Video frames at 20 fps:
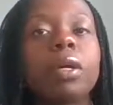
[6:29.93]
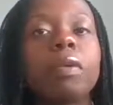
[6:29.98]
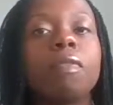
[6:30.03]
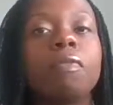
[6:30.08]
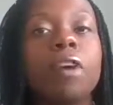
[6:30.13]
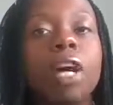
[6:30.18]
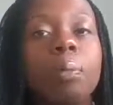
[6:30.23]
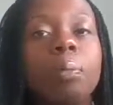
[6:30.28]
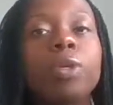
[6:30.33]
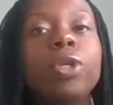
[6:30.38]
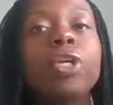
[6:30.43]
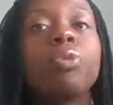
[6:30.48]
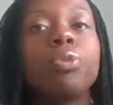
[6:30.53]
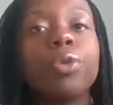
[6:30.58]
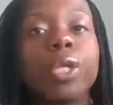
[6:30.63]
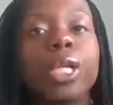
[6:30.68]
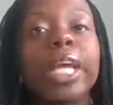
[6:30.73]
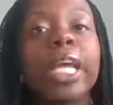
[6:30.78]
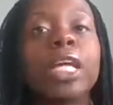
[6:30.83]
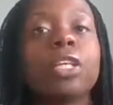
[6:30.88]
verbal
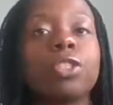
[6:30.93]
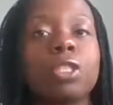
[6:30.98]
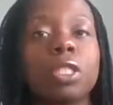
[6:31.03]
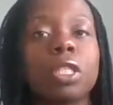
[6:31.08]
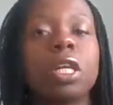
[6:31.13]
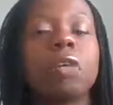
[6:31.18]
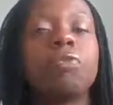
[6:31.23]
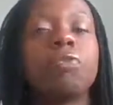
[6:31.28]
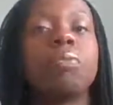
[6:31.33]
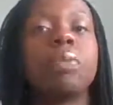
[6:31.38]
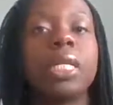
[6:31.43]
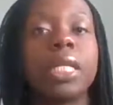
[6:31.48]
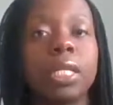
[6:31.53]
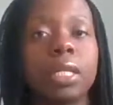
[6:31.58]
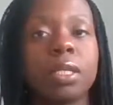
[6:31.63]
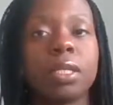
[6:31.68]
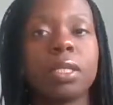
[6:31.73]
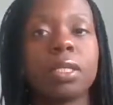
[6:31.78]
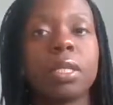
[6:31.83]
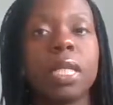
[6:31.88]
communication style from
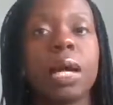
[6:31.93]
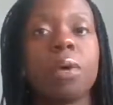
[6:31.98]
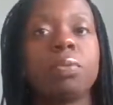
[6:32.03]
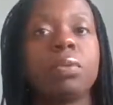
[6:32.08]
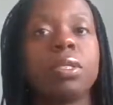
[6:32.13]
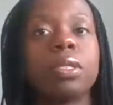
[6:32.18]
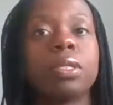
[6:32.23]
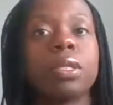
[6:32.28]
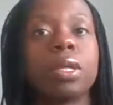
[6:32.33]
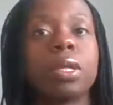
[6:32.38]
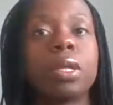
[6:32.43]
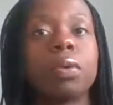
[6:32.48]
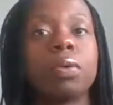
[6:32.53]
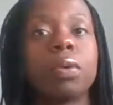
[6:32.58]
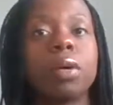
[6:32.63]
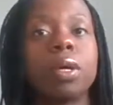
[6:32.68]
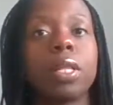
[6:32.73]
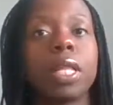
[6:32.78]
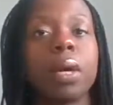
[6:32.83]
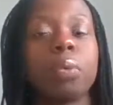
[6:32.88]
leaders that was
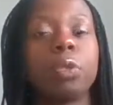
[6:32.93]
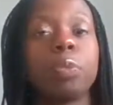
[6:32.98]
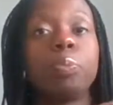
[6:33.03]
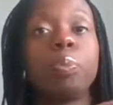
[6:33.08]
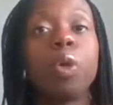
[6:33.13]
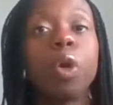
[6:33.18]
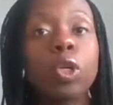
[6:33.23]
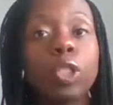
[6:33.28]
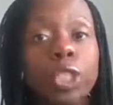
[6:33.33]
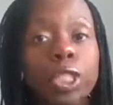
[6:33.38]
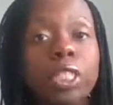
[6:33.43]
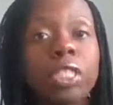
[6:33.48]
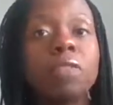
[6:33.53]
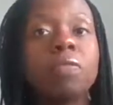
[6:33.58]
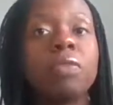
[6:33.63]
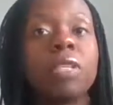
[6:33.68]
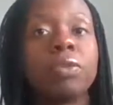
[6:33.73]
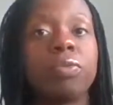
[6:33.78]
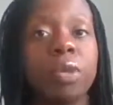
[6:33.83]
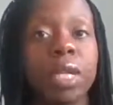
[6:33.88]

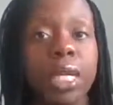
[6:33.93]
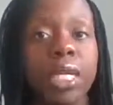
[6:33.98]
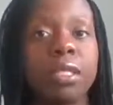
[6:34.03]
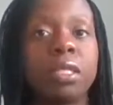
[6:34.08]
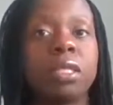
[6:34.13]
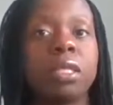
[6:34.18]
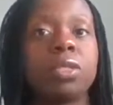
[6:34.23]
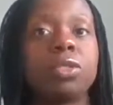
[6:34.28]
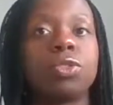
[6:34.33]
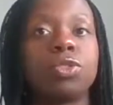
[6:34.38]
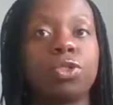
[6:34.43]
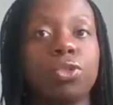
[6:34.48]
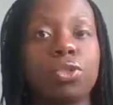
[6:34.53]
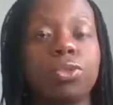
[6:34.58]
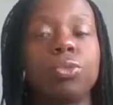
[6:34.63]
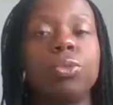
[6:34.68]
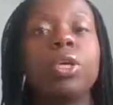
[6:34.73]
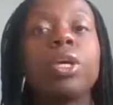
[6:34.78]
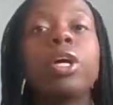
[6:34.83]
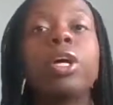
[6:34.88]
positively related
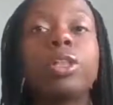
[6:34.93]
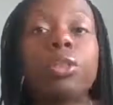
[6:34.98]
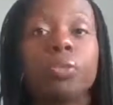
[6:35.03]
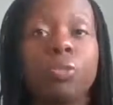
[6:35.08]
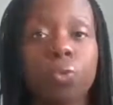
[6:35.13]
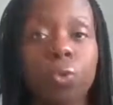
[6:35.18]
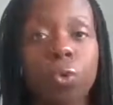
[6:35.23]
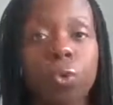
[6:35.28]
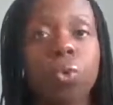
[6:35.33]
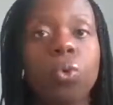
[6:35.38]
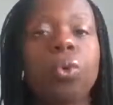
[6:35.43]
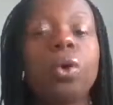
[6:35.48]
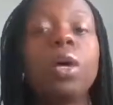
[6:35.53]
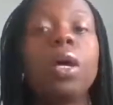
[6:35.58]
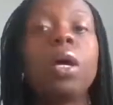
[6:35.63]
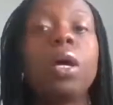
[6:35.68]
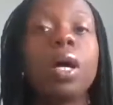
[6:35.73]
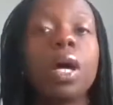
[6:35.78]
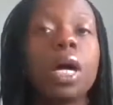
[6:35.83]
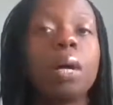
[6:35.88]
to the 4
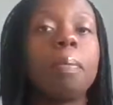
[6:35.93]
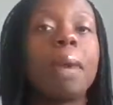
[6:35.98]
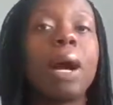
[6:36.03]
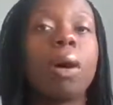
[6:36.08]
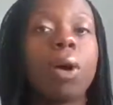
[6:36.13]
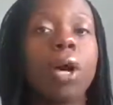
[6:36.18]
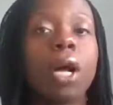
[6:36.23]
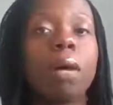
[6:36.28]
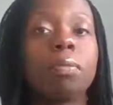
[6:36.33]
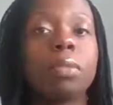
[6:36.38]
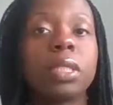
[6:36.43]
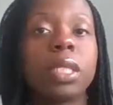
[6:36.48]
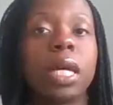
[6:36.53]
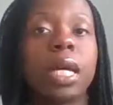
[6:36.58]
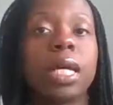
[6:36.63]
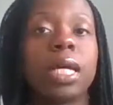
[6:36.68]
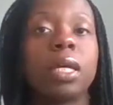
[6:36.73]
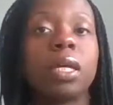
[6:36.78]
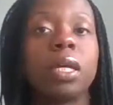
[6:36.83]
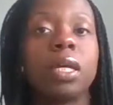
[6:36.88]
outcomes that
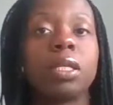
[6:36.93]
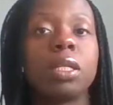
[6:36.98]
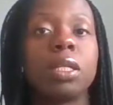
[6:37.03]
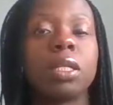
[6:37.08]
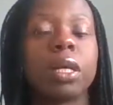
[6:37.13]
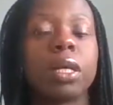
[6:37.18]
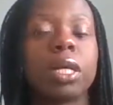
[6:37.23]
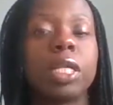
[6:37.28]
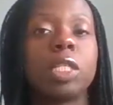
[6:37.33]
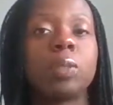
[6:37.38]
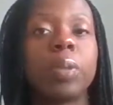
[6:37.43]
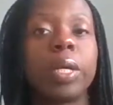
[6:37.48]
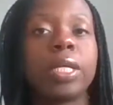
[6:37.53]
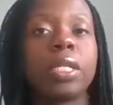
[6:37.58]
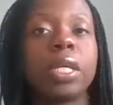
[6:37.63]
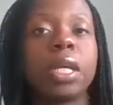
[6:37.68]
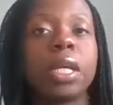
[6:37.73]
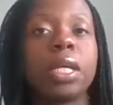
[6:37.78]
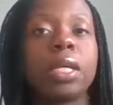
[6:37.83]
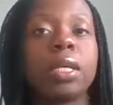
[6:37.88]
I
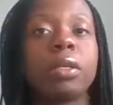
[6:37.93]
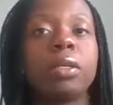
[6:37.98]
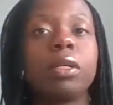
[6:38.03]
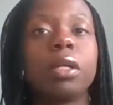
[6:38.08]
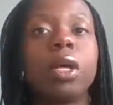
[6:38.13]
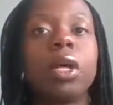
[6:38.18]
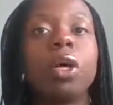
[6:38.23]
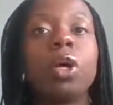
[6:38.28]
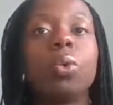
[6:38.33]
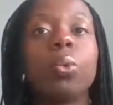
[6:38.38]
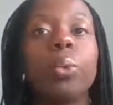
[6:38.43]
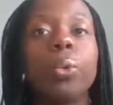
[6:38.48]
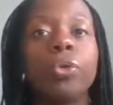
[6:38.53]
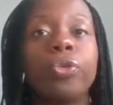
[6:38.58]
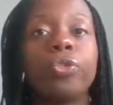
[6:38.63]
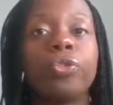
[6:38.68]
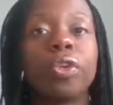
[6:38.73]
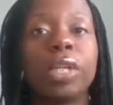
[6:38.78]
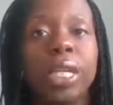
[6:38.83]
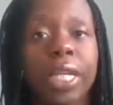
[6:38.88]
explained earlier
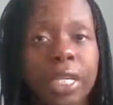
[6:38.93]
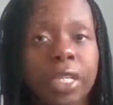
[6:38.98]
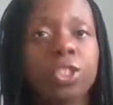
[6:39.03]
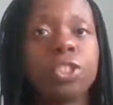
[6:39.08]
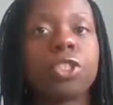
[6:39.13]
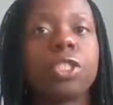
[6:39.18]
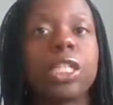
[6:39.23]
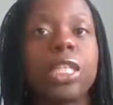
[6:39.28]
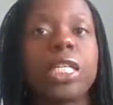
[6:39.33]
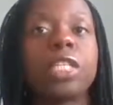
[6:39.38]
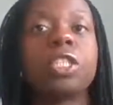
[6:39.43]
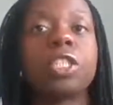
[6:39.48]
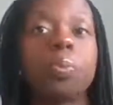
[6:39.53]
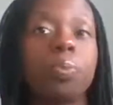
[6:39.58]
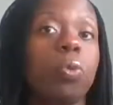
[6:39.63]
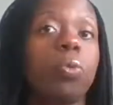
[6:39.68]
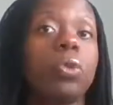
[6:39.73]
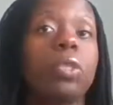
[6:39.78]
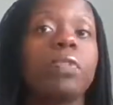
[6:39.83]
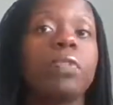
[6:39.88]
was leader
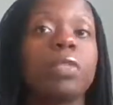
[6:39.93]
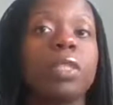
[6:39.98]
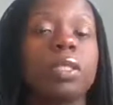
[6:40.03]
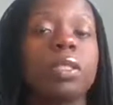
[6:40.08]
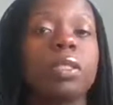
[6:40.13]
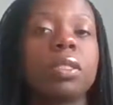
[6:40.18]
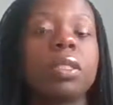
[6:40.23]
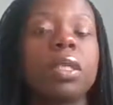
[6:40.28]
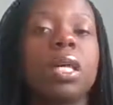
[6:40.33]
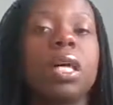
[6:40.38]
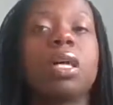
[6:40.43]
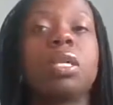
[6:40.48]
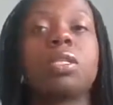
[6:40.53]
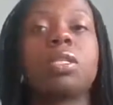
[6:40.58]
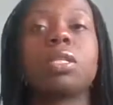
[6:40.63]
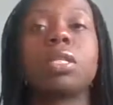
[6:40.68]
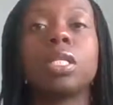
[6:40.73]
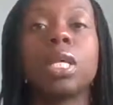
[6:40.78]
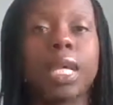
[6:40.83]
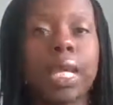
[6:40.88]
supportiveness.
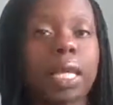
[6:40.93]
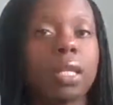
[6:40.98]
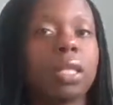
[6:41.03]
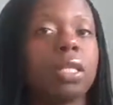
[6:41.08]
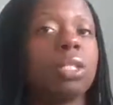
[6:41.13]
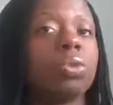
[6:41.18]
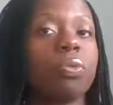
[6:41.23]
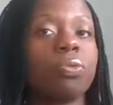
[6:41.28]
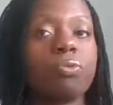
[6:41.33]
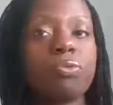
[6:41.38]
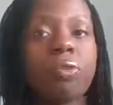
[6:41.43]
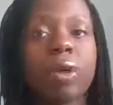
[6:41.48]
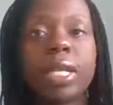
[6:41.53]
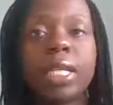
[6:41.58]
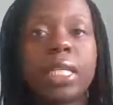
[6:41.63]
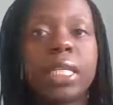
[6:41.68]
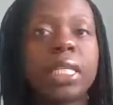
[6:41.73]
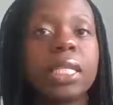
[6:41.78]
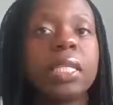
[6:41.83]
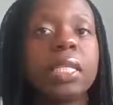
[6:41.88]
So again, these were
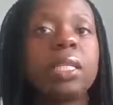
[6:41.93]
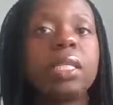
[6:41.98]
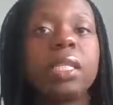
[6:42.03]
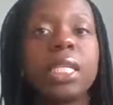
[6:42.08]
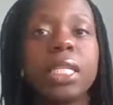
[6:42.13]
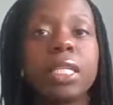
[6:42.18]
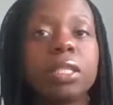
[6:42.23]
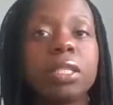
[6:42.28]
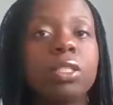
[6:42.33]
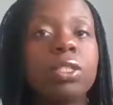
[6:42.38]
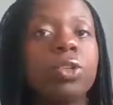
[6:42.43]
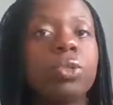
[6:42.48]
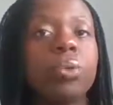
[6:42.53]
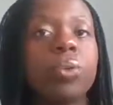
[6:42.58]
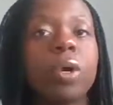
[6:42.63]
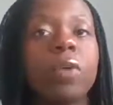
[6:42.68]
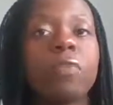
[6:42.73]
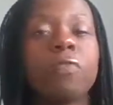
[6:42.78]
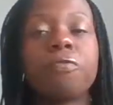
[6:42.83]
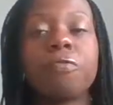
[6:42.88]
friendly leaders
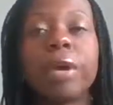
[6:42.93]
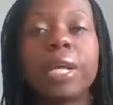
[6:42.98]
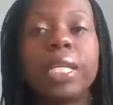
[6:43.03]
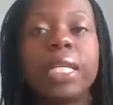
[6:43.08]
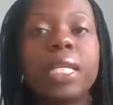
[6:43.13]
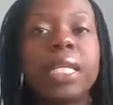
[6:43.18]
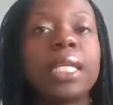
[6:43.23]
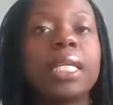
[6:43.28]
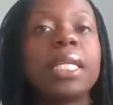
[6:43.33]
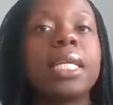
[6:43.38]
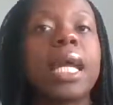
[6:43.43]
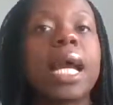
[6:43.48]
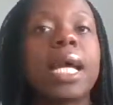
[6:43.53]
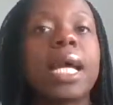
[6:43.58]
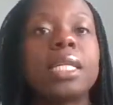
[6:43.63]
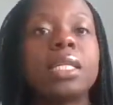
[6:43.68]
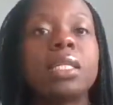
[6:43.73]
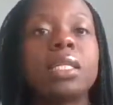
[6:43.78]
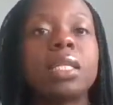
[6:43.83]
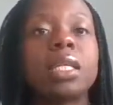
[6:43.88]
who were friendly
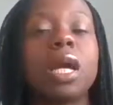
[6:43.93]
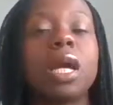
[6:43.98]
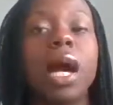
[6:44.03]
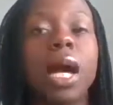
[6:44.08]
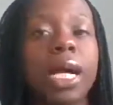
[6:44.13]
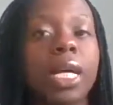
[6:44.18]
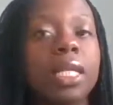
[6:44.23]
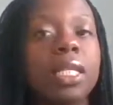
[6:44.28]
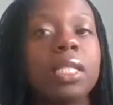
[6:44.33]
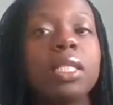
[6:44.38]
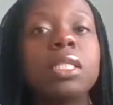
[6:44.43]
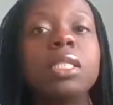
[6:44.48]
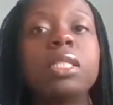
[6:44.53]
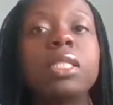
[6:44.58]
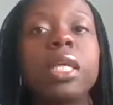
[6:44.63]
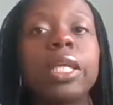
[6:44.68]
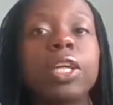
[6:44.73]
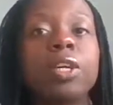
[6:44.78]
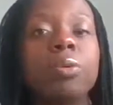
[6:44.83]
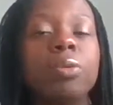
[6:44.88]
and kind
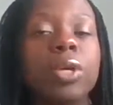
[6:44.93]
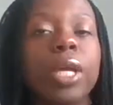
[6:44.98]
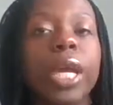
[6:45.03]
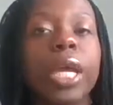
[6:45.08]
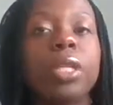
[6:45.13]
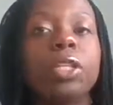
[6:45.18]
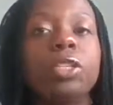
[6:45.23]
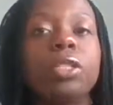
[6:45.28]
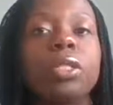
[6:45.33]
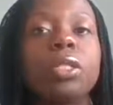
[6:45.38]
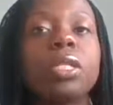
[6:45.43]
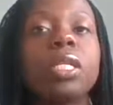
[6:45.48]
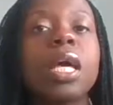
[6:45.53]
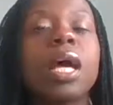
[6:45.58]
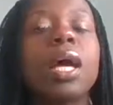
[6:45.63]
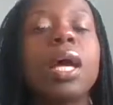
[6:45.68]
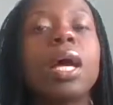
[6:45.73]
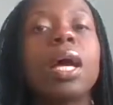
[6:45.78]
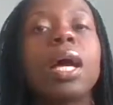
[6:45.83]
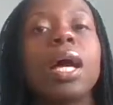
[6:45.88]
in their communications,
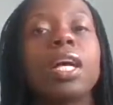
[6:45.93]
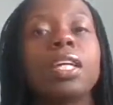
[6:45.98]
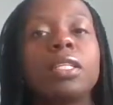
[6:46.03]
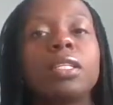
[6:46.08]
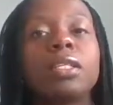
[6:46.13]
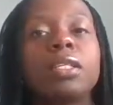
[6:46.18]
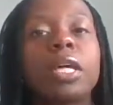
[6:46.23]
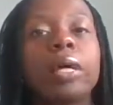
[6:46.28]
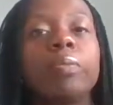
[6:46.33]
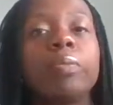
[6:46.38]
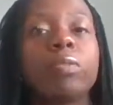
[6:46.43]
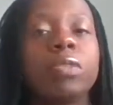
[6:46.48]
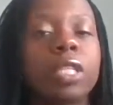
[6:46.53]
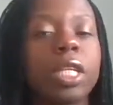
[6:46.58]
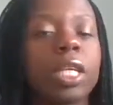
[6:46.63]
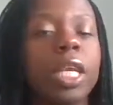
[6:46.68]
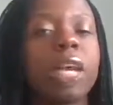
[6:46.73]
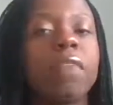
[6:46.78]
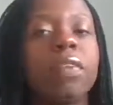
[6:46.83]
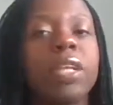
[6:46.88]
and
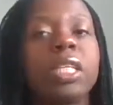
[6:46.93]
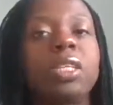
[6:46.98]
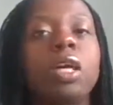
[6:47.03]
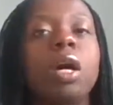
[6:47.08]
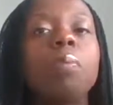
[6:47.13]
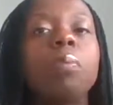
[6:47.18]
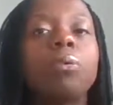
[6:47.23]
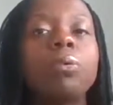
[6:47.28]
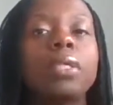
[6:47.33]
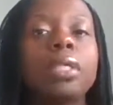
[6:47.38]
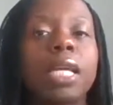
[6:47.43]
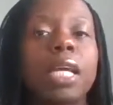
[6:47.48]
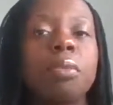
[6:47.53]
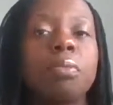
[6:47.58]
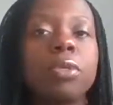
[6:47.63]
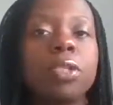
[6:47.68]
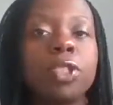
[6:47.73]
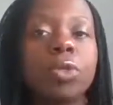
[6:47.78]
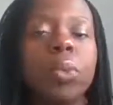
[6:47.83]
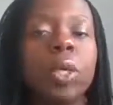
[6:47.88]
so they gave an example
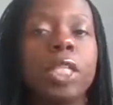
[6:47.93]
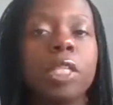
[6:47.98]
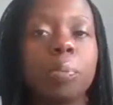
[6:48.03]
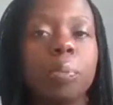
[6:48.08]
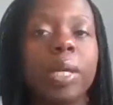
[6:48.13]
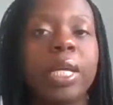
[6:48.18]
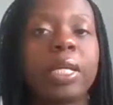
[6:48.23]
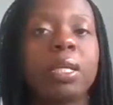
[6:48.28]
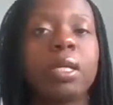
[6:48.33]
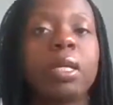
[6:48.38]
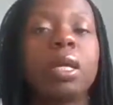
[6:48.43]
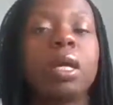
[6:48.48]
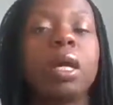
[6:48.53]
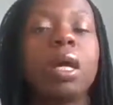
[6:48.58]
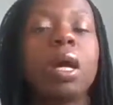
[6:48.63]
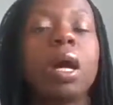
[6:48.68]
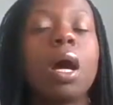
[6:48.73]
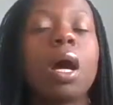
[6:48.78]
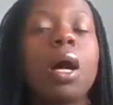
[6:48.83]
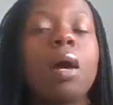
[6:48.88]
statement to underpin
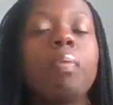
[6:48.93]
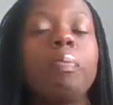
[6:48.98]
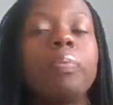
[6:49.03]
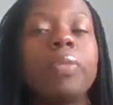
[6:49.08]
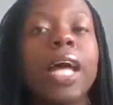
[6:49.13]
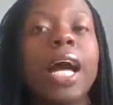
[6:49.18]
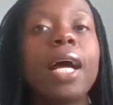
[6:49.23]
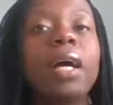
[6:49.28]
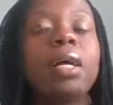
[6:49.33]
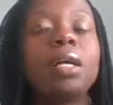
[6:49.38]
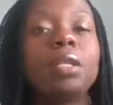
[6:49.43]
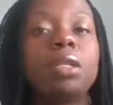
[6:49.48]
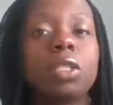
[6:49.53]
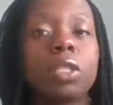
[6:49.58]
that